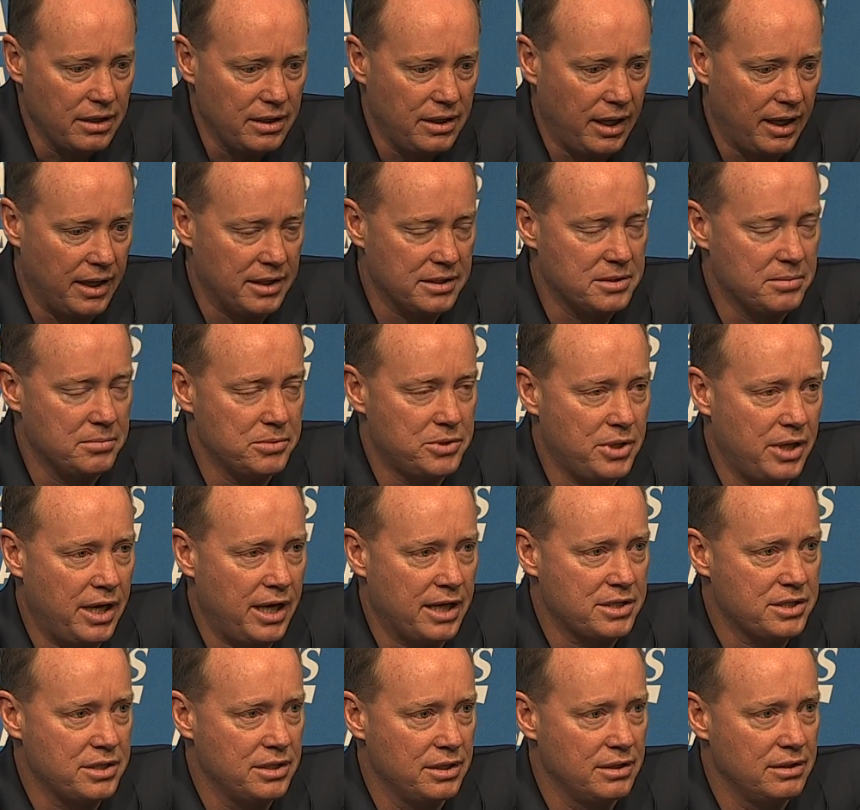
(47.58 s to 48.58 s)
gain some
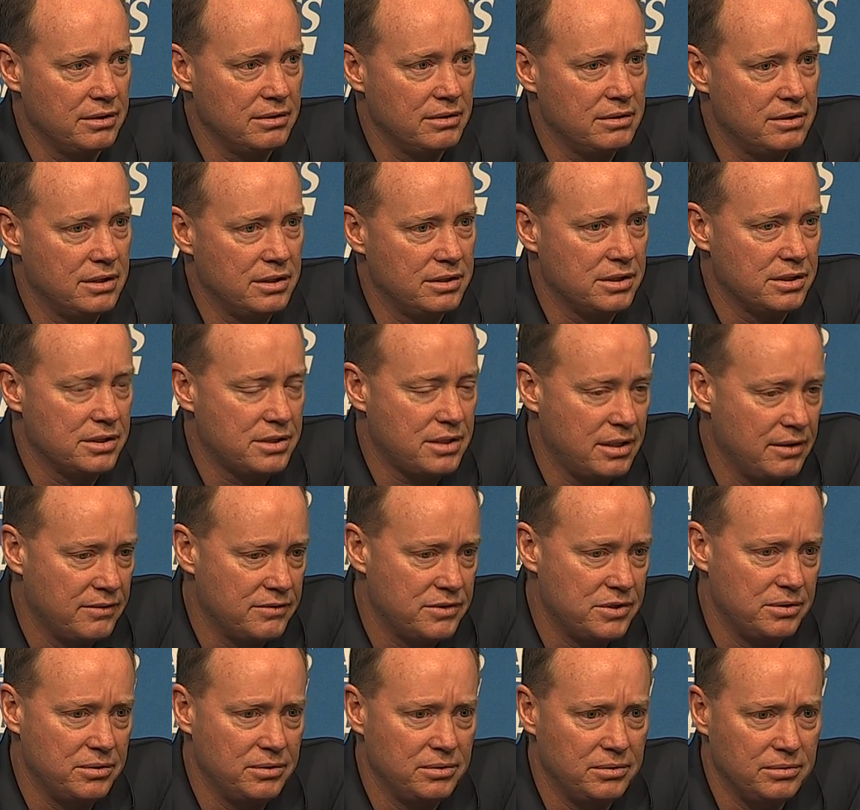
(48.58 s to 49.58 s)
traction then just
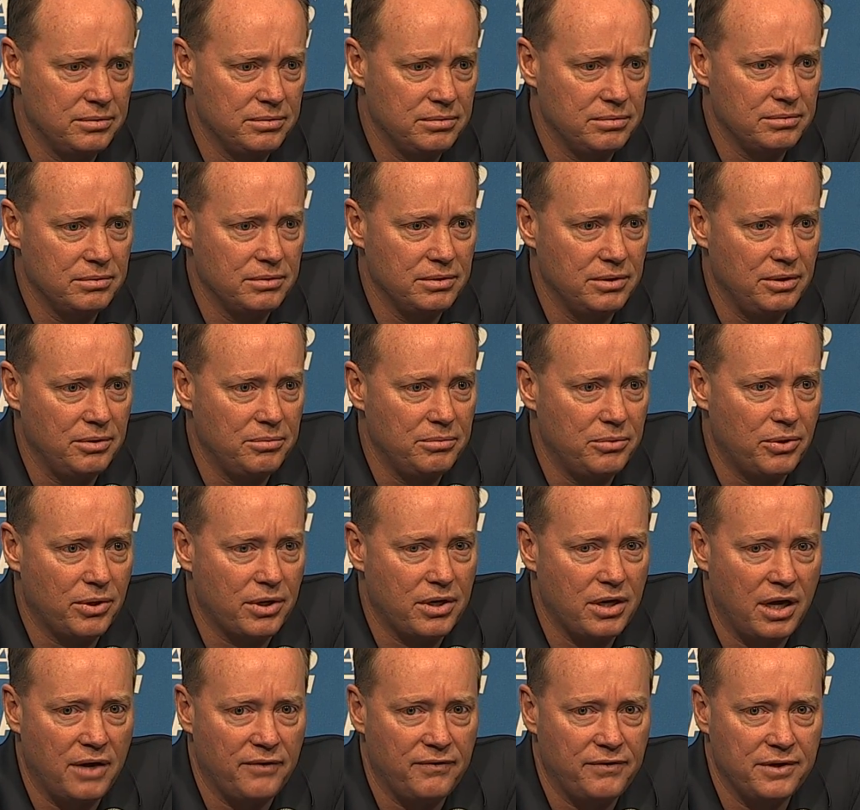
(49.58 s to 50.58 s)
gives you, you know, more
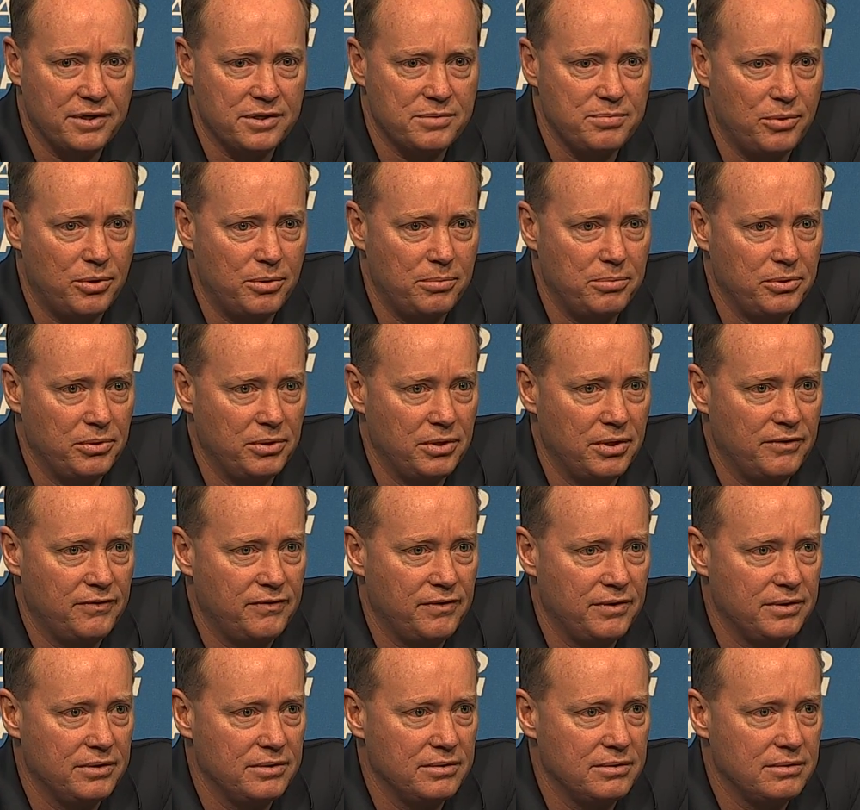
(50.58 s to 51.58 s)
confidence, more
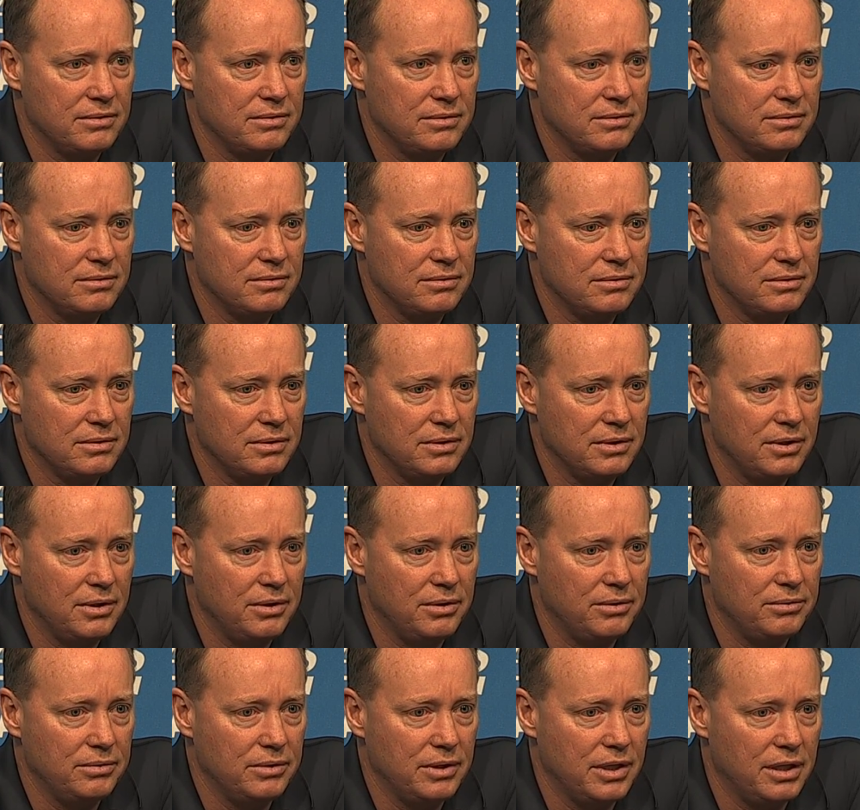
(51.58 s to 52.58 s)
belief, and you
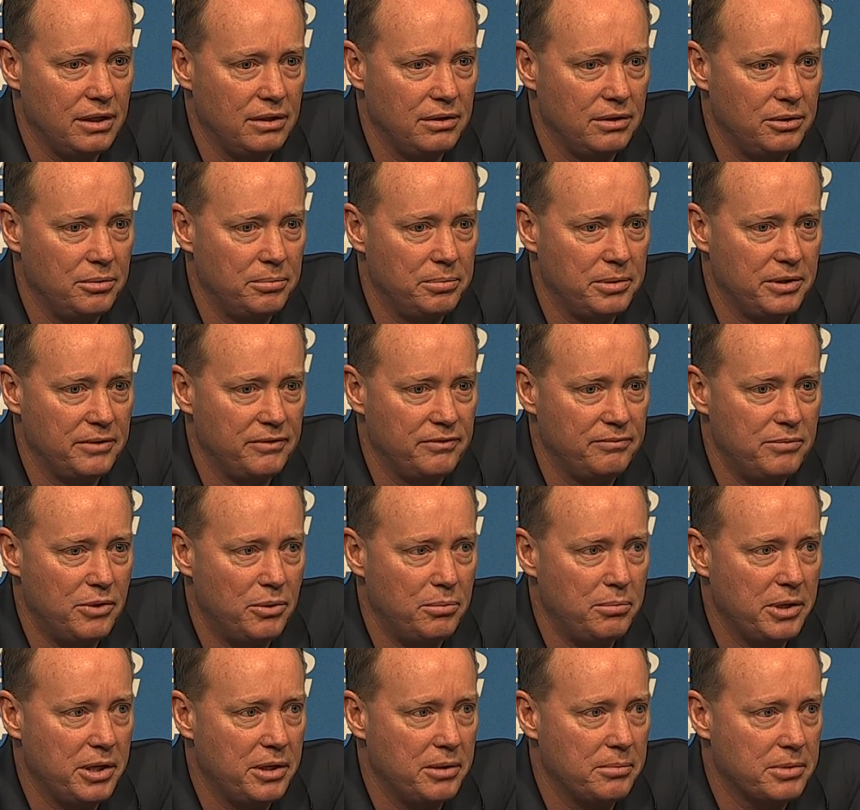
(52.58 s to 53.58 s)
know, and a little bit of
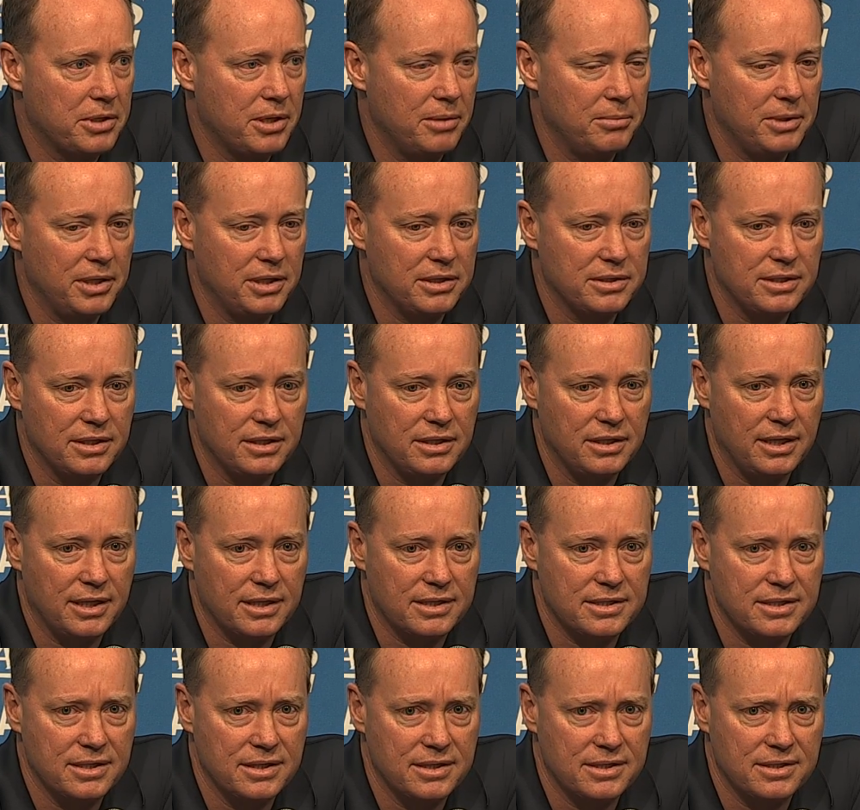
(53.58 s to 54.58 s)
momentum coming into the
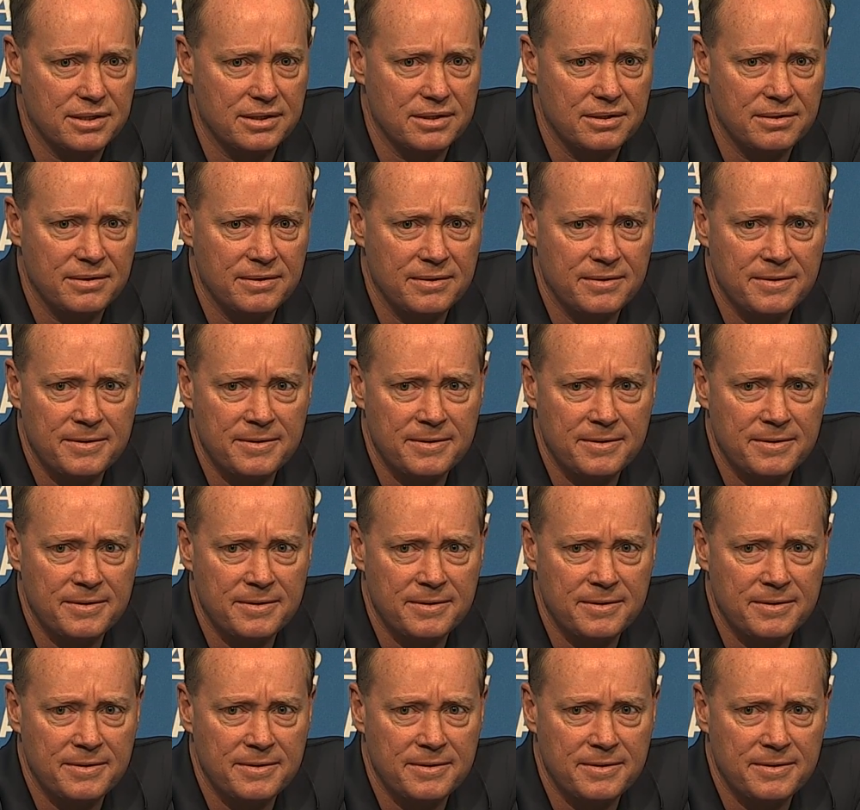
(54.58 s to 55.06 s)
next season.